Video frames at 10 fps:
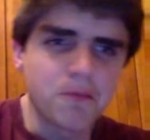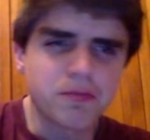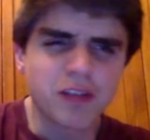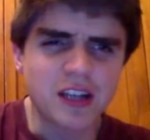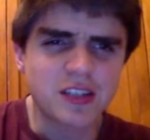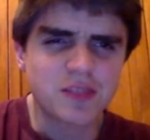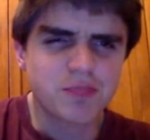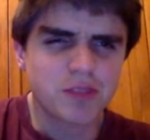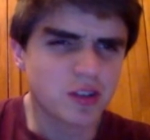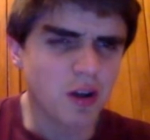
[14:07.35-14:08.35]

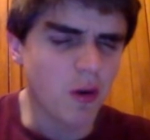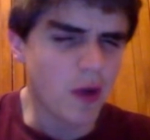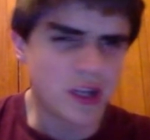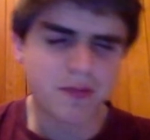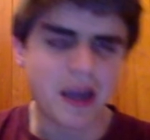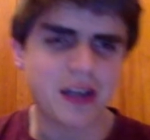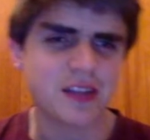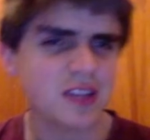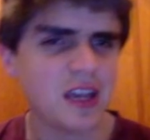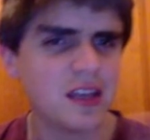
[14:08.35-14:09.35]
plus OH
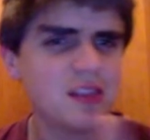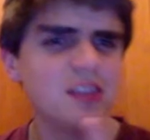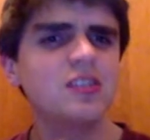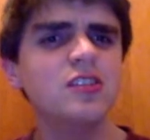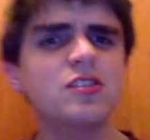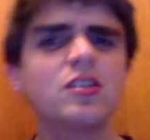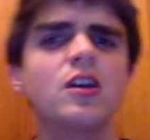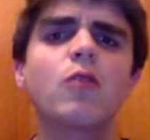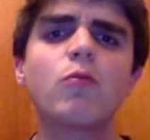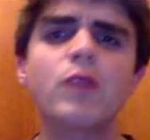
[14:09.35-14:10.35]
minus. And this is
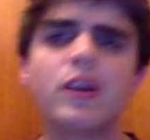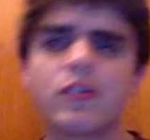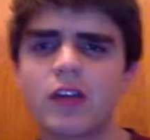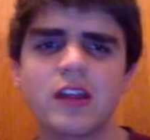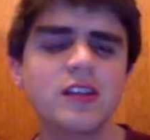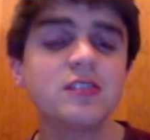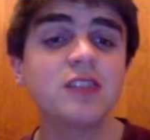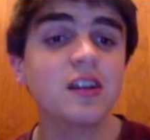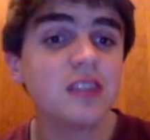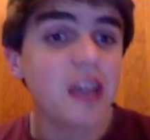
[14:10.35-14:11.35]
weird. Okay, this
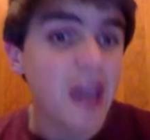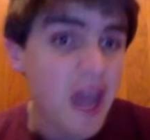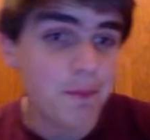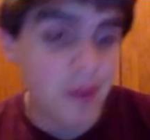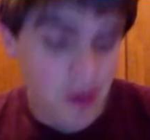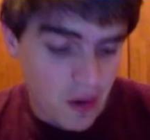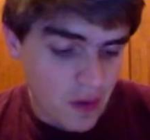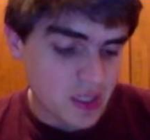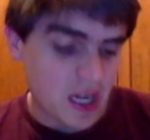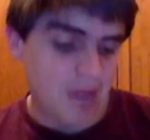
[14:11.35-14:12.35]
doesn't happen all
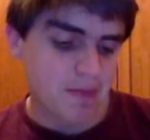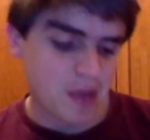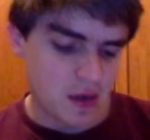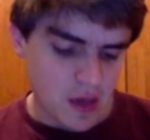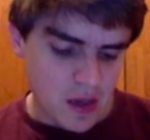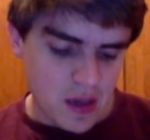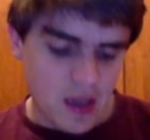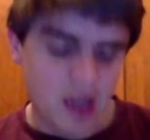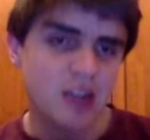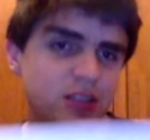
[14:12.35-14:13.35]
the time. Again, as